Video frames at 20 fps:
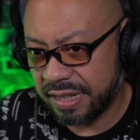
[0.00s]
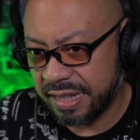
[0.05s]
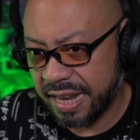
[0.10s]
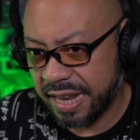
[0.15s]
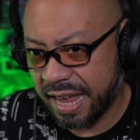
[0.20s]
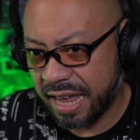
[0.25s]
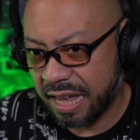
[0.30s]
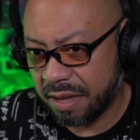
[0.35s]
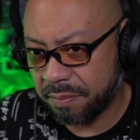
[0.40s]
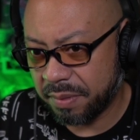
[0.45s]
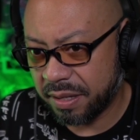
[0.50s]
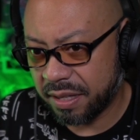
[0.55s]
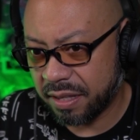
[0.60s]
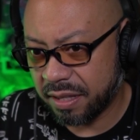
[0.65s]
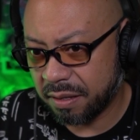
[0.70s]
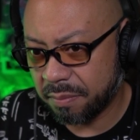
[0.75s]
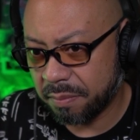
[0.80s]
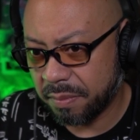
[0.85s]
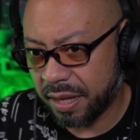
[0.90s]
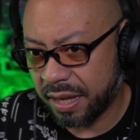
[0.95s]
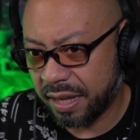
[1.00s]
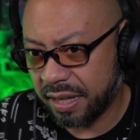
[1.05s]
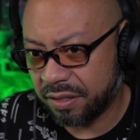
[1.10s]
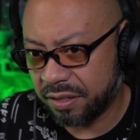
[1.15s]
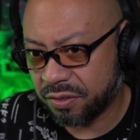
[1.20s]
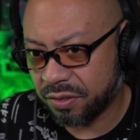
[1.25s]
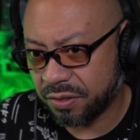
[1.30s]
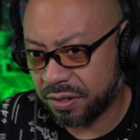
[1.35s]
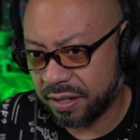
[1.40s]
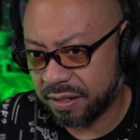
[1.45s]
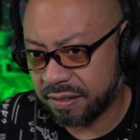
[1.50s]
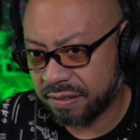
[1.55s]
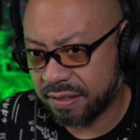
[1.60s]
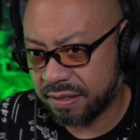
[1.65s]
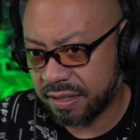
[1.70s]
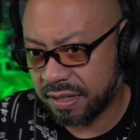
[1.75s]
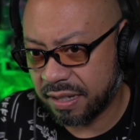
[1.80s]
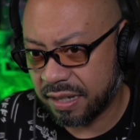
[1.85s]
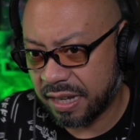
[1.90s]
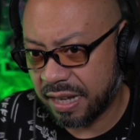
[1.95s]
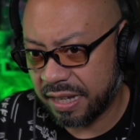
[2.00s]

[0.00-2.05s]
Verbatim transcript: name in the Matrix.